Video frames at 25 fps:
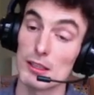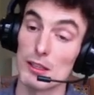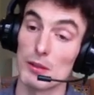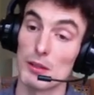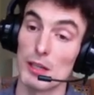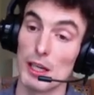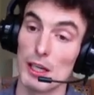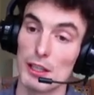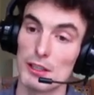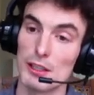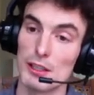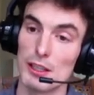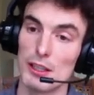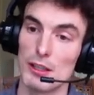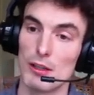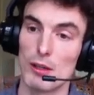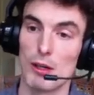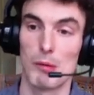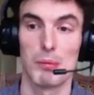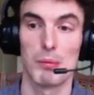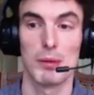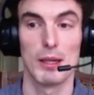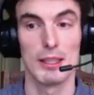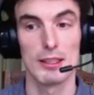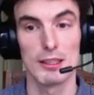location
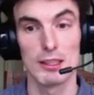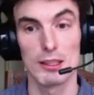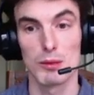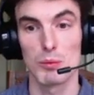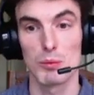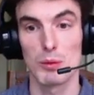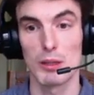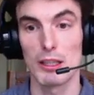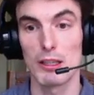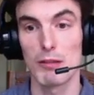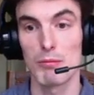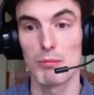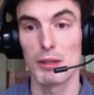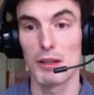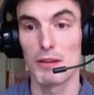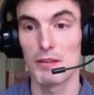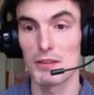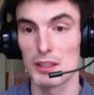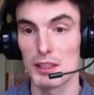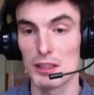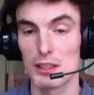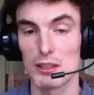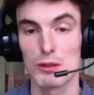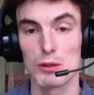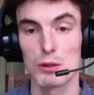or places where you
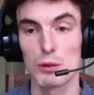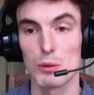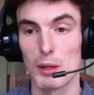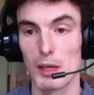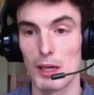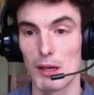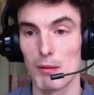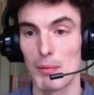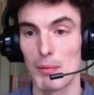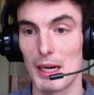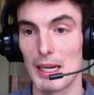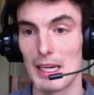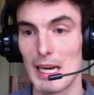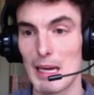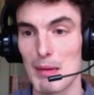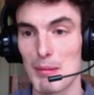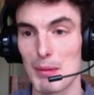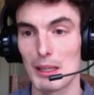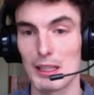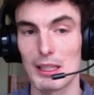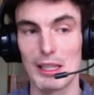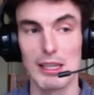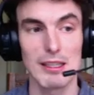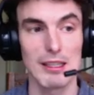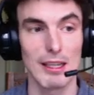previously used Twitter
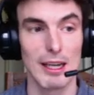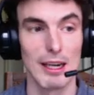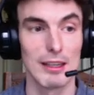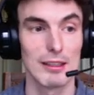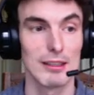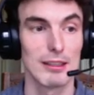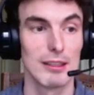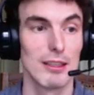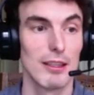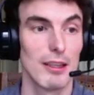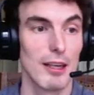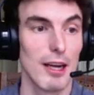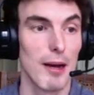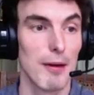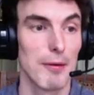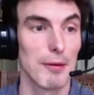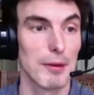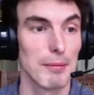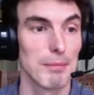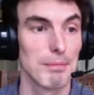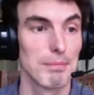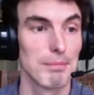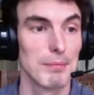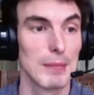enabling these settings in your account.